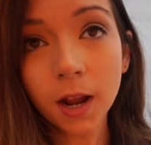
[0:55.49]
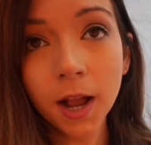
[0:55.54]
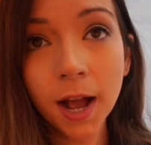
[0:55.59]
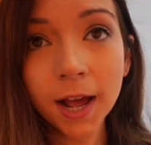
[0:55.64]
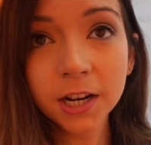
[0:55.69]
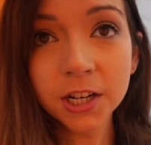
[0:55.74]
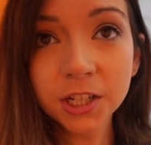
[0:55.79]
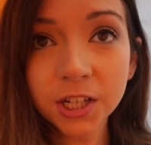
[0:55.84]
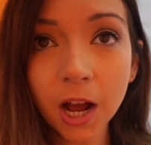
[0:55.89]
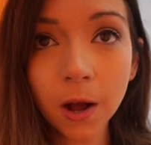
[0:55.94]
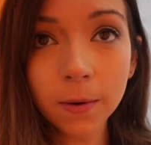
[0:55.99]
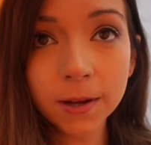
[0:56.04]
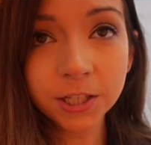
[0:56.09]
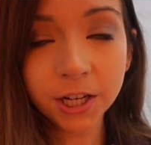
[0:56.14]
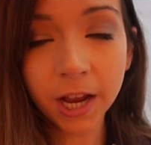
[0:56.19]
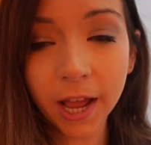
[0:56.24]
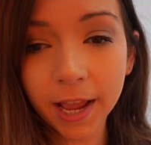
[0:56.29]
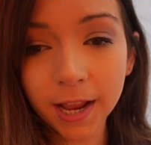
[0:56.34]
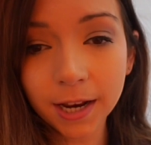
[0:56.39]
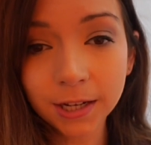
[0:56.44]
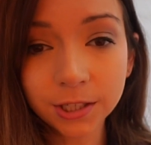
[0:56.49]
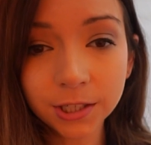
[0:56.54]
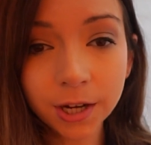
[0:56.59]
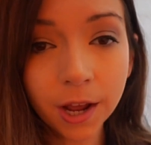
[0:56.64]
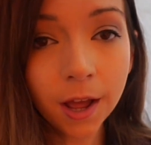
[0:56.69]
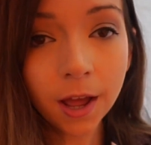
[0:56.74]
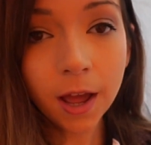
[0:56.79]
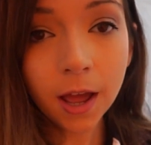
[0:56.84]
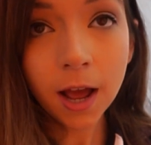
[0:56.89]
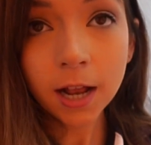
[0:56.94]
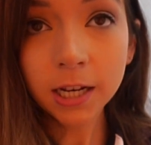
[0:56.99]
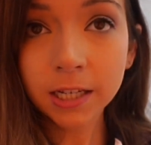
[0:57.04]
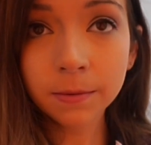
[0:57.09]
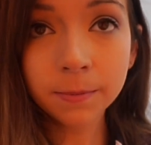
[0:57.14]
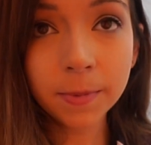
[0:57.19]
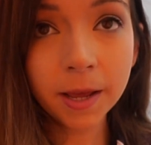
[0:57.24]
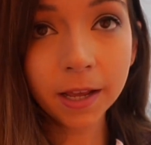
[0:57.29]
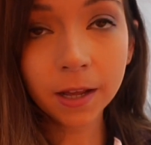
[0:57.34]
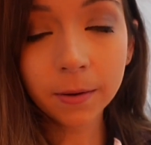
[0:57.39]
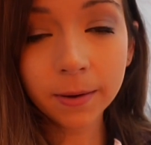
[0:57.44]
Had a shower, changed,
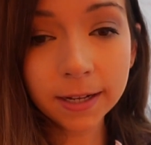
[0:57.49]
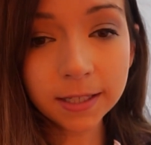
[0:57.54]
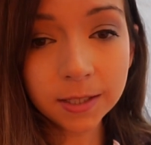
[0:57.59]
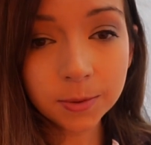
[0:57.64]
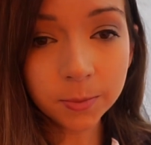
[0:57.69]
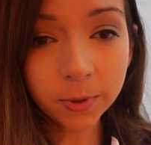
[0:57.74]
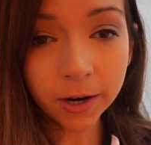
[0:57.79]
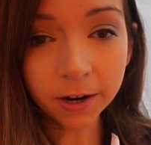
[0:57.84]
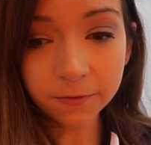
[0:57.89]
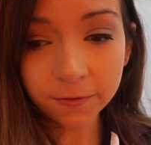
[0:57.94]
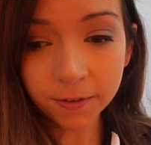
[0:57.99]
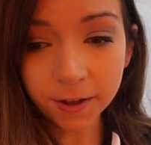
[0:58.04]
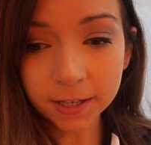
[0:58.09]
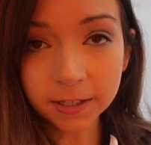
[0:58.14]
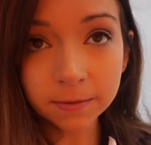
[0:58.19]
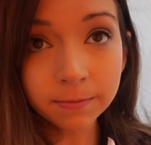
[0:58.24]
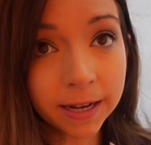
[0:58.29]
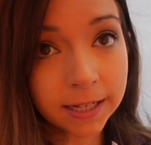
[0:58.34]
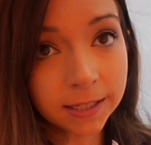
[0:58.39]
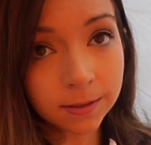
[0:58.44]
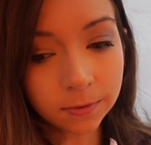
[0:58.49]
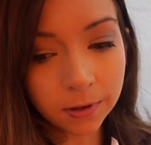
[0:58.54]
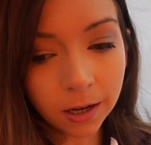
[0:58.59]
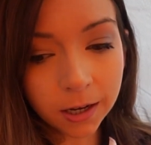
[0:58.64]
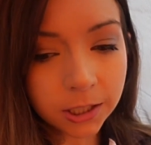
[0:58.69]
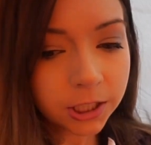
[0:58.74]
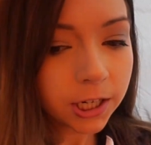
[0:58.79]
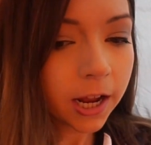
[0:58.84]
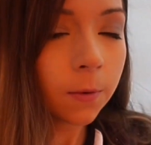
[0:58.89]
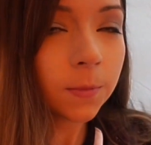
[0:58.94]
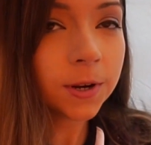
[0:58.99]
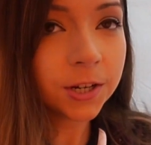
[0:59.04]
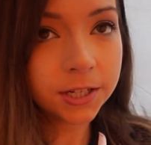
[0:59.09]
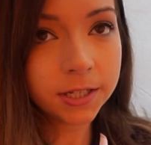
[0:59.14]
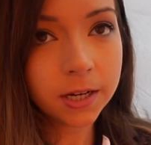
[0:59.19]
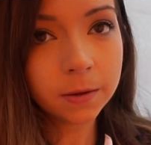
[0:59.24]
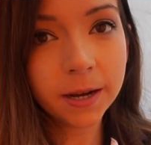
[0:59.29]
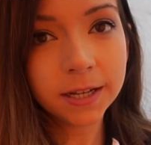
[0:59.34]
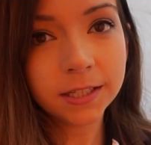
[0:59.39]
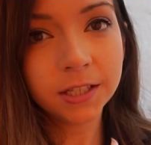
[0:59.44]
done makeup, had some breakfast, made some lunch, and we're
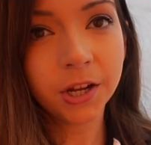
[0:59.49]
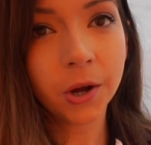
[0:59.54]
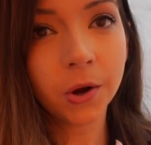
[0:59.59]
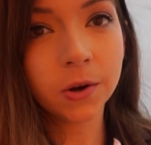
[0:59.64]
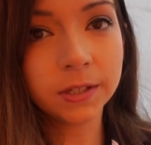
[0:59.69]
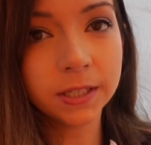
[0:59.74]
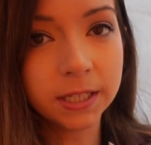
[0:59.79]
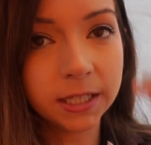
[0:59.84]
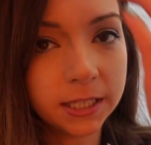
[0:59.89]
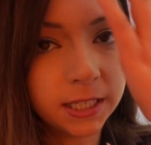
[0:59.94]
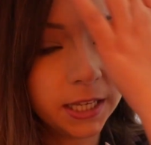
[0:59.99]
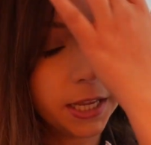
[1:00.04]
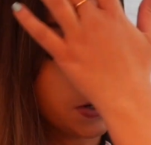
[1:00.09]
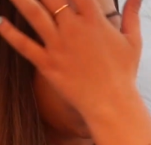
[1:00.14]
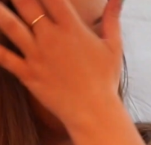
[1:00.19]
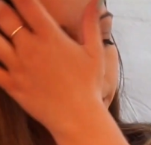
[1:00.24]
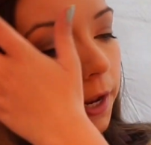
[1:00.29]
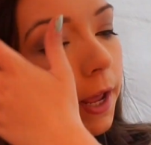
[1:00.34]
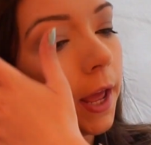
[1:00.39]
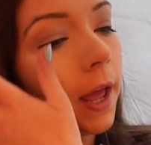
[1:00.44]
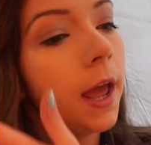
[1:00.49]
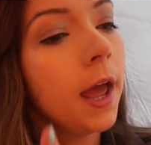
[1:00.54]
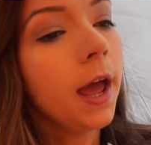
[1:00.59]
just about to go on to Zion.